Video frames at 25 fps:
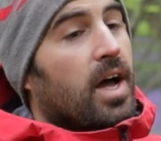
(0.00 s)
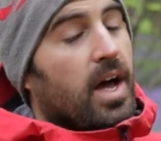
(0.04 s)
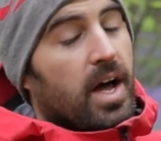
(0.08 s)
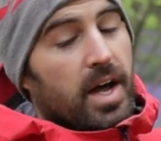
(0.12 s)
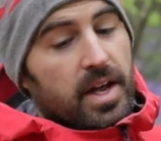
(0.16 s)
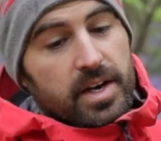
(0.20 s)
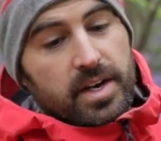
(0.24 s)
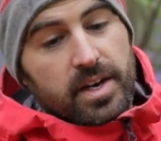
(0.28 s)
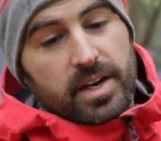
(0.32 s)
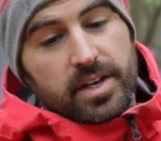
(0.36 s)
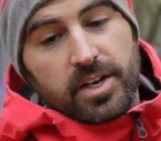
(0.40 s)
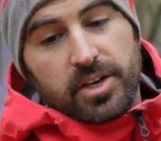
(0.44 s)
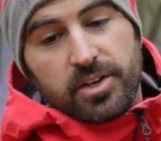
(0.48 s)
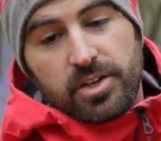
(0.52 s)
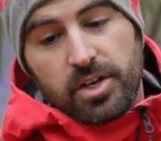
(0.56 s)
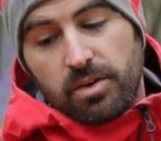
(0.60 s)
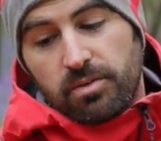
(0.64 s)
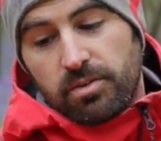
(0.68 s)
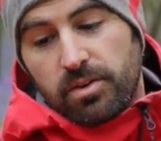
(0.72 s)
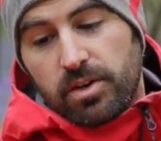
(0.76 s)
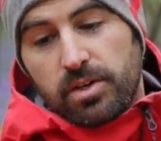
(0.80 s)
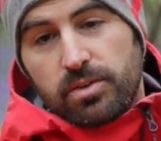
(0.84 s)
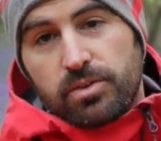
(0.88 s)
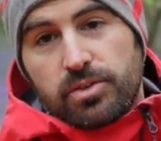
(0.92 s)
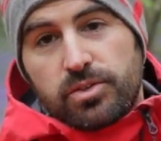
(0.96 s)
and you
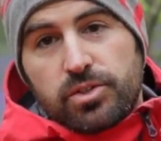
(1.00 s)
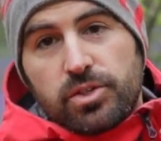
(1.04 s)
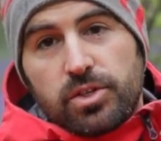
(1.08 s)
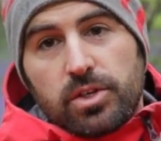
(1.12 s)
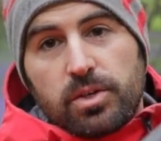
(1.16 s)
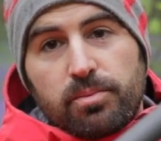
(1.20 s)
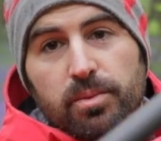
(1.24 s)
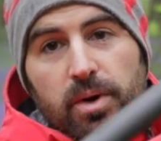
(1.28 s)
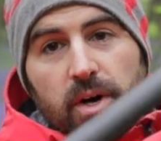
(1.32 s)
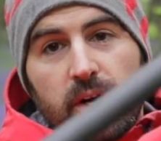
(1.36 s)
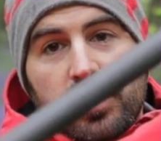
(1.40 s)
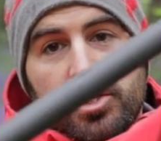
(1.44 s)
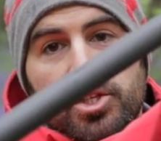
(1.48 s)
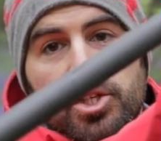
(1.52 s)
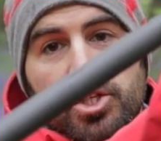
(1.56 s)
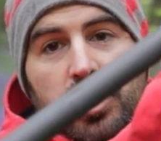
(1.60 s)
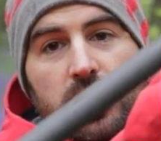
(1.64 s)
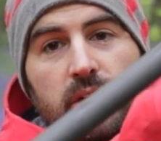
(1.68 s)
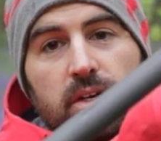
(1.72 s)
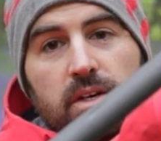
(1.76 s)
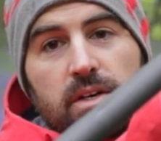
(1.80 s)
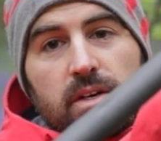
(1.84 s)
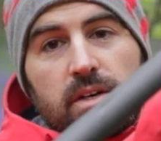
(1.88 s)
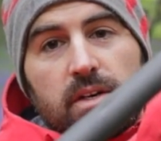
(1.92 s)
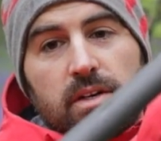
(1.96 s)
don't lose too much
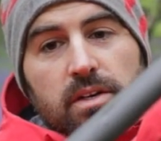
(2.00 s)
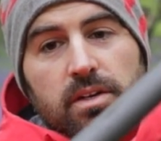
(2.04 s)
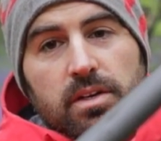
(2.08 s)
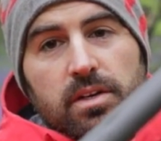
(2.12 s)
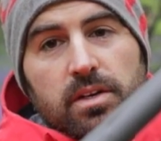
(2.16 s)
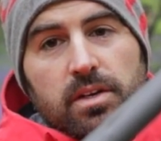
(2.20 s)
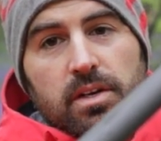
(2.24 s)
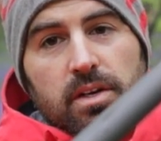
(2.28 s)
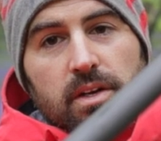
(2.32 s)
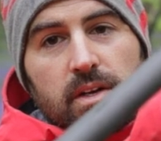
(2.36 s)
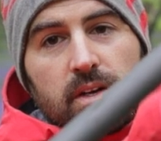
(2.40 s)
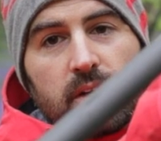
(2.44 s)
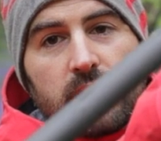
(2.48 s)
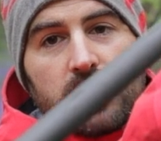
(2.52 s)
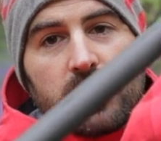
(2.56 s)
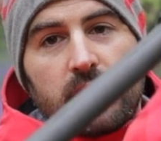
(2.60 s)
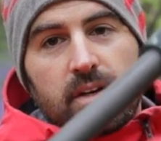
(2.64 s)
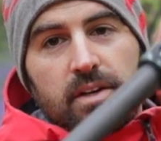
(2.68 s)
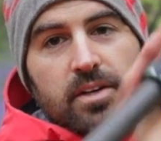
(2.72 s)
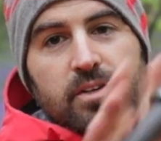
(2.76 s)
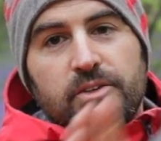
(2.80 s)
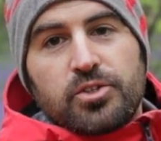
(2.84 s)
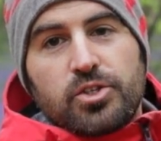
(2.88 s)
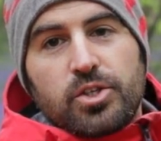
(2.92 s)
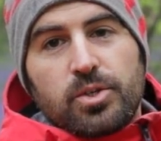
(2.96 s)

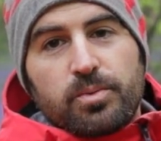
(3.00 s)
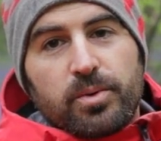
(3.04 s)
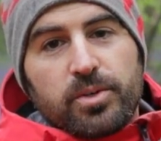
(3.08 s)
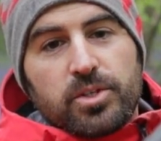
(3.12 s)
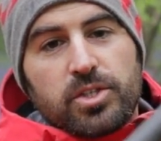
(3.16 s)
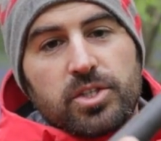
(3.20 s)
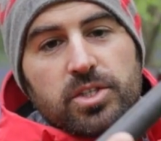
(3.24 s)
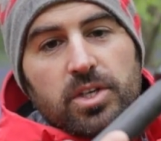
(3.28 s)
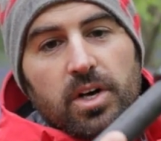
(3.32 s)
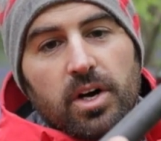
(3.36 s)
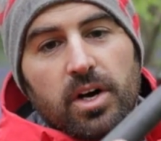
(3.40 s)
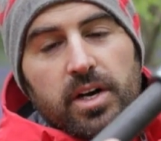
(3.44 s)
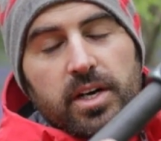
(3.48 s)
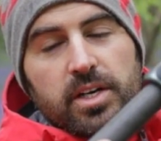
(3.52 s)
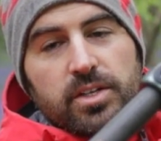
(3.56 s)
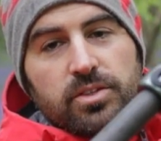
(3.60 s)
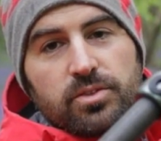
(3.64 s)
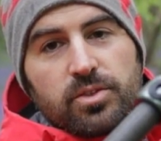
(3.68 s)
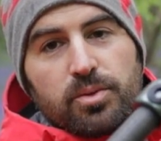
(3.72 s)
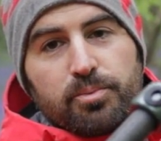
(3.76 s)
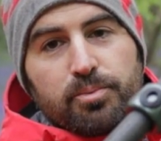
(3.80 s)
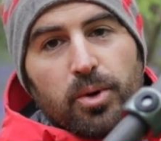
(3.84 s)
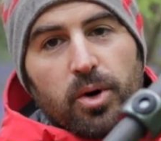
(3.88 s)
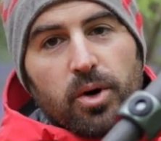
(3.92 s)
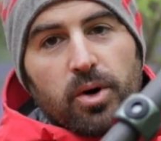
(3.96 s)
size
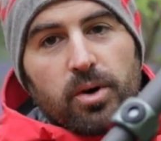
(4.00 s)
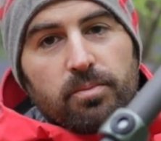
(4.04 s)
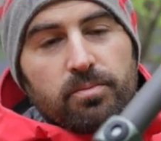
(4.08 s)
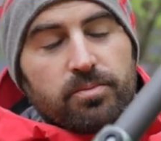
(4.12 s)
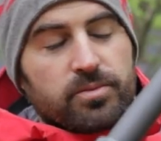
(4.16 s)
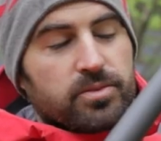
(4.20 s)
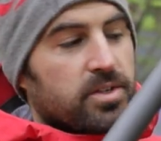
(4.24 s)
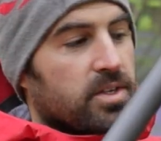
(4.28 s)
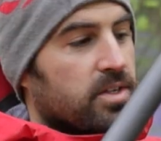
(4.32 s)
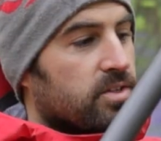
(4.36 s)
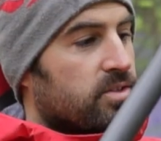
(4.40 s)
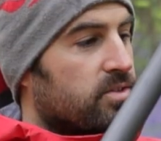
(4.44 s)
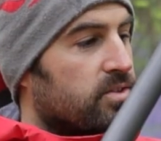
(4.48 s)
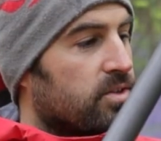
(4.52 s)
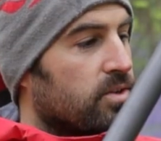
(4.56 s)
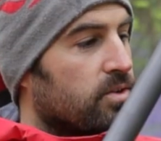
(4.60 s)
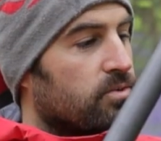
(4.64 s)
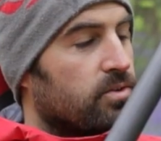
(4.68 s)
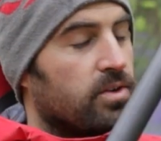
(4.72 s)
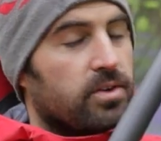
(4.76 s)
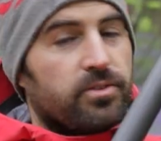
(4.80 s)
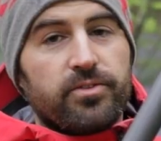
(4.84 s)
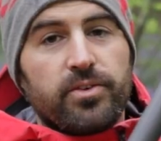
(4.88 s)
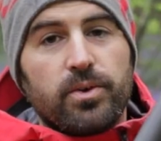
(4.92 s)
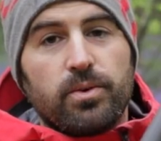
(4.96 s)
on the bottoms. It
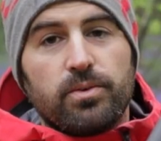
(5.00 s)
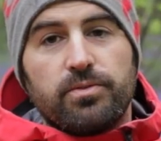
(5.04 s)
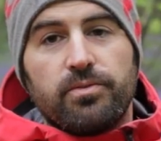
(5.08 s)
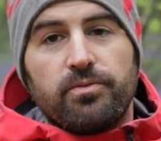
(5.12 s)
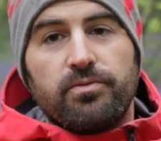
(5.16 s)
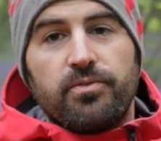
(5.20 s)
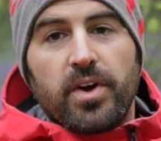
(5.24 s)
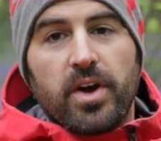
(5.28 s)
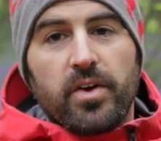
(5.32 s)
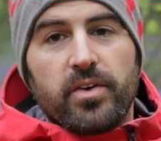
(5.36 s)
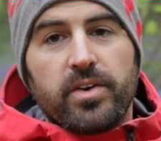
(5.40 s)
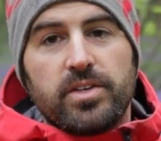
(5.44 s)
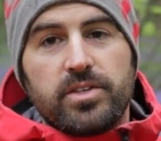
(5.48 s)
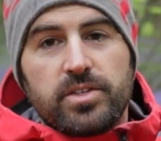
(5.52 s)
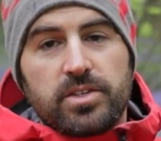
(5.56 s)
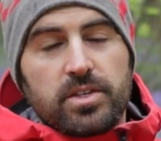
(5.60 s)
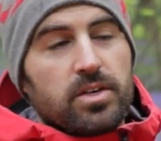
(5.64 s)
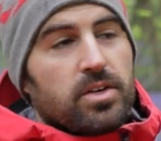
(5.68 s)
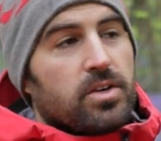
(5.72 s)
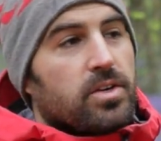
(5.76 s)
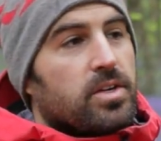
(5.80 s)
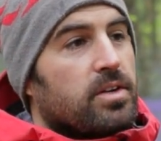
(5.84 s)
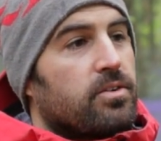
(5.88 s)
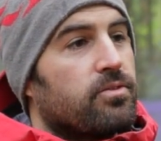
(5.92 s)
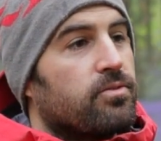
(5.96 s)
feels very
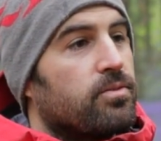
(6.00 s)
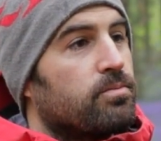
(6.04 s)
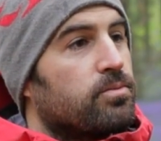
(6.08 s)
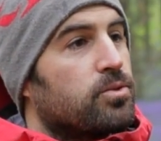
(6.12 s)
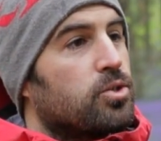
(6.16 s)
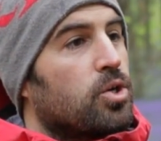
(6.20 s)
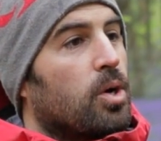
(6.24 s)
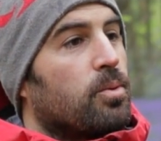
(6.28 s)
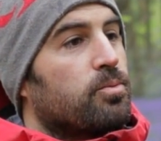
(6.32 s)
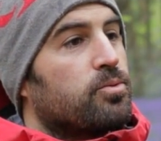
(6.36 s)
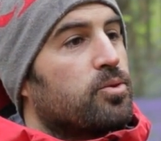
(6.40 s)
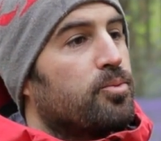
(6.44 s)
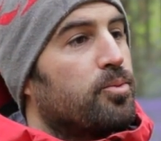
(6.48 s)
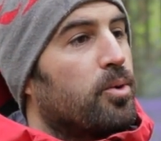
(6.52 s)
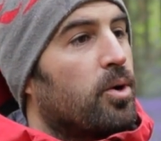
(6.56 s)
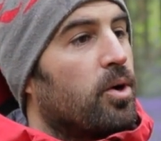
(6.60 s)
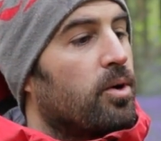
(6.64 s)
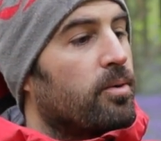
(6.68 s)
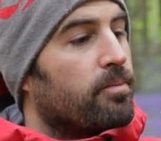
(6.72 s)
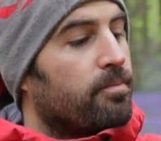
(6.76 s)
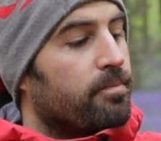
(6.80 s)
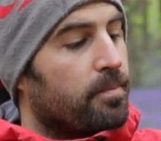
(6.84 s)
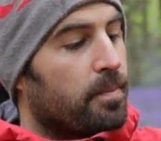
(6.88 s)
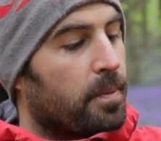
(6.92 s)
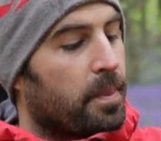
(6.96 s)
sturdy from top to
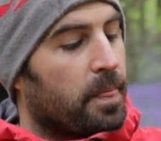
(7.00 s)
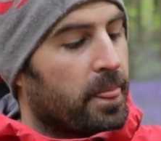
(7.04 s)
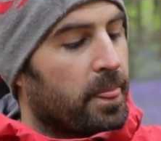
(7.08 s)
bottom.